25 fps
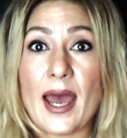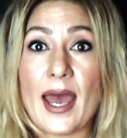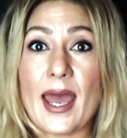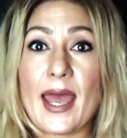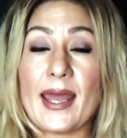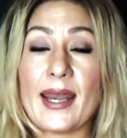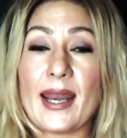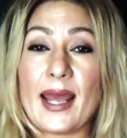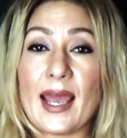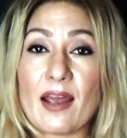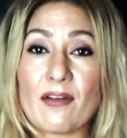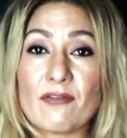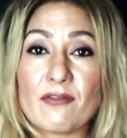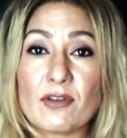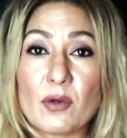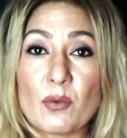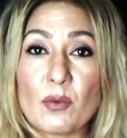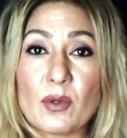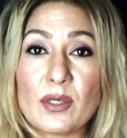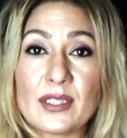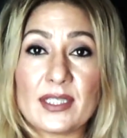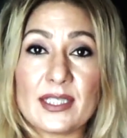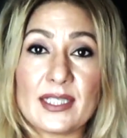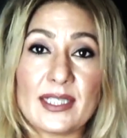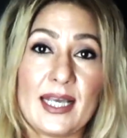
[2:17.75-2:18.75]
And every
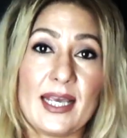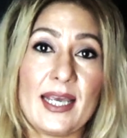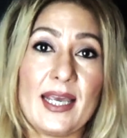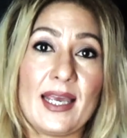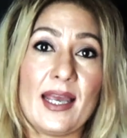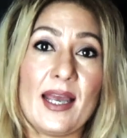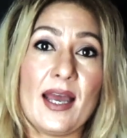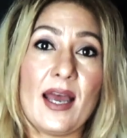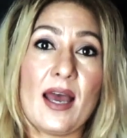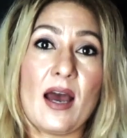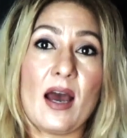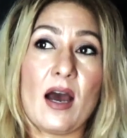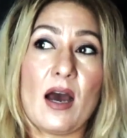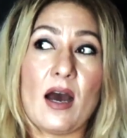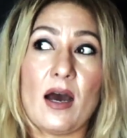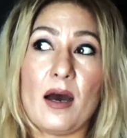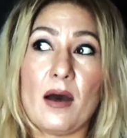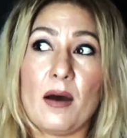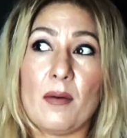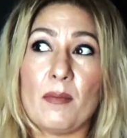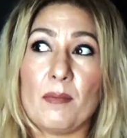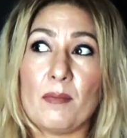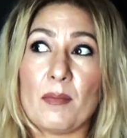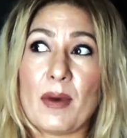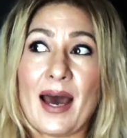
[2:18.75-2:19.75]
Wednesday
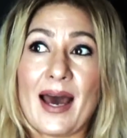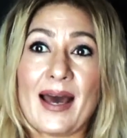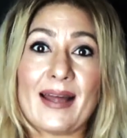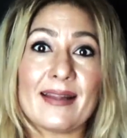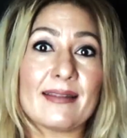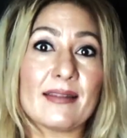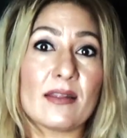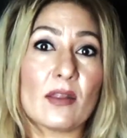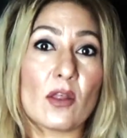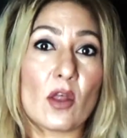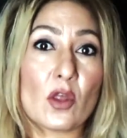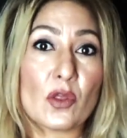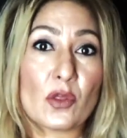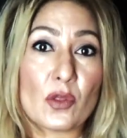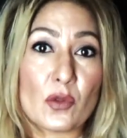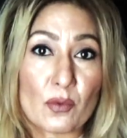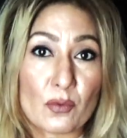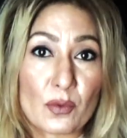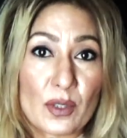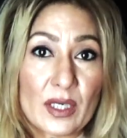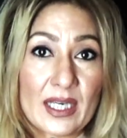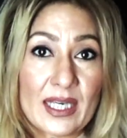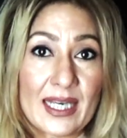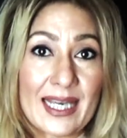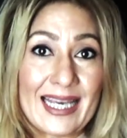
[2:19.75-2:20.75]
um, at
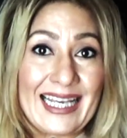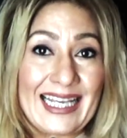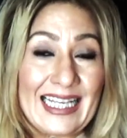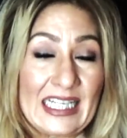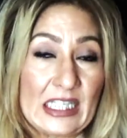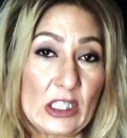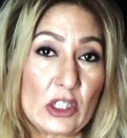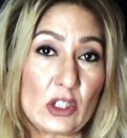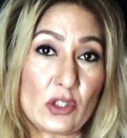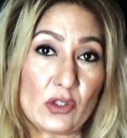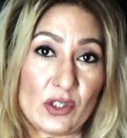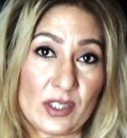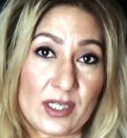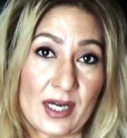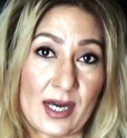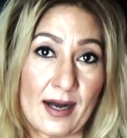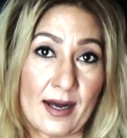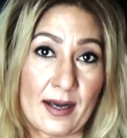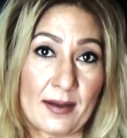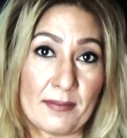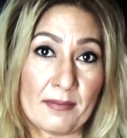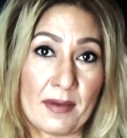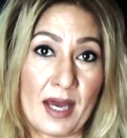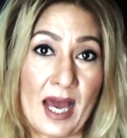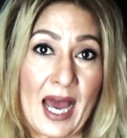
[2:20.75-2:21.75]
three Eastern
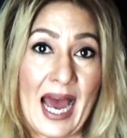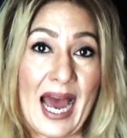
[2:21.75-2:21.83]
time,